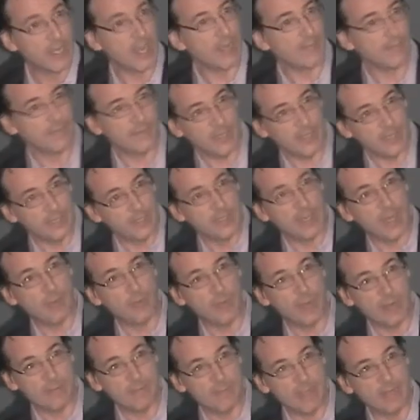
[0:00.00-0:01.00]
And we can have
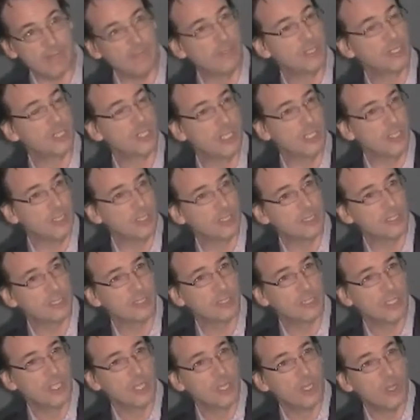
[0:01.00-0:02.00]
then our unmanned
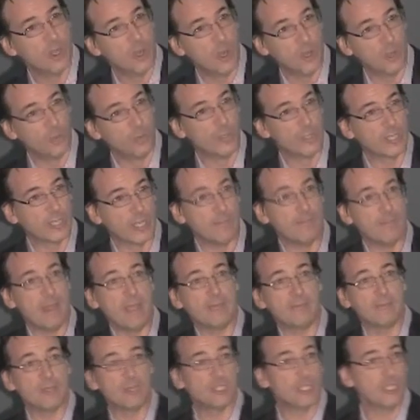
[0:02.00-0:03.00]
machines, or
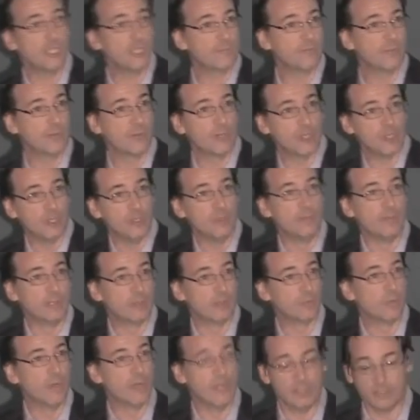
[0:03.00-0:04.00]
we can make machines for
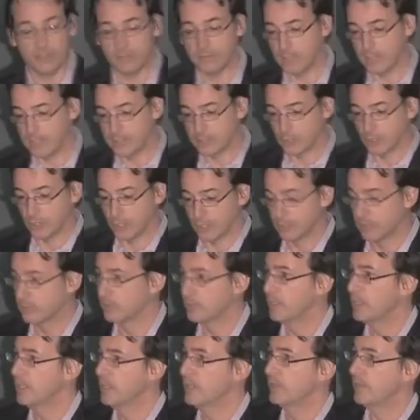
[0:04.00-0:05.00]
the human when
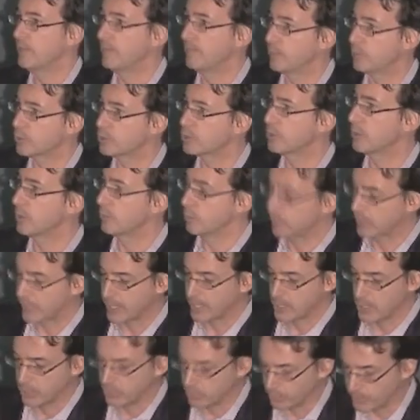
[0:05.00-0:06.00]
later on,
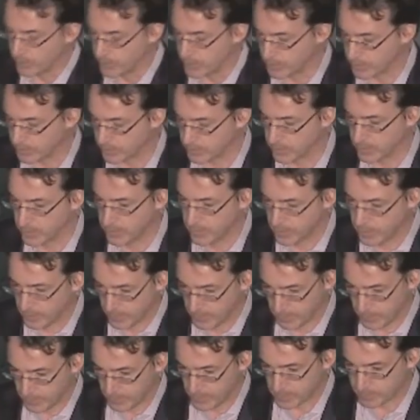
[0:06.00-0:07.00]
unfortunately, we cannot do
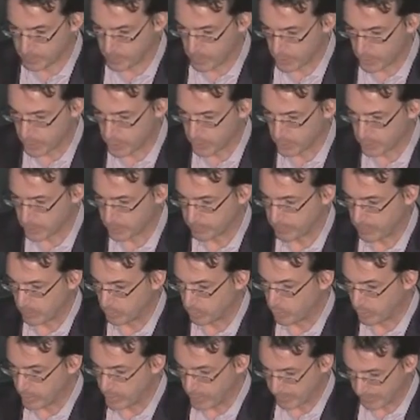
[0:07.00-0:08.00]
these
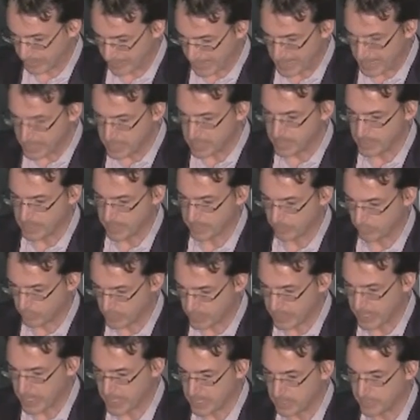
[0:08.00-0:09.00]
motions, but we want
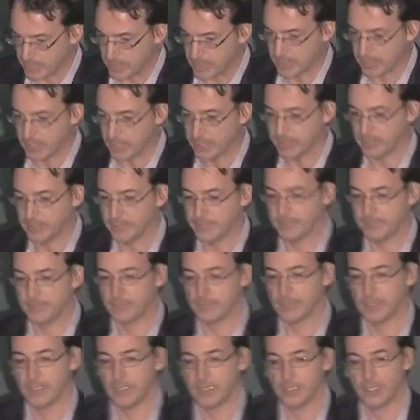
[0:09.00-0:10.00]
to regain them
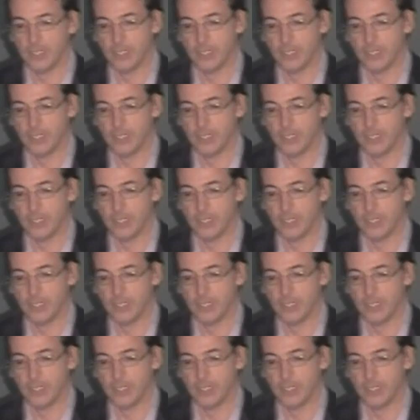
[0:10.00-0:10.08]
again.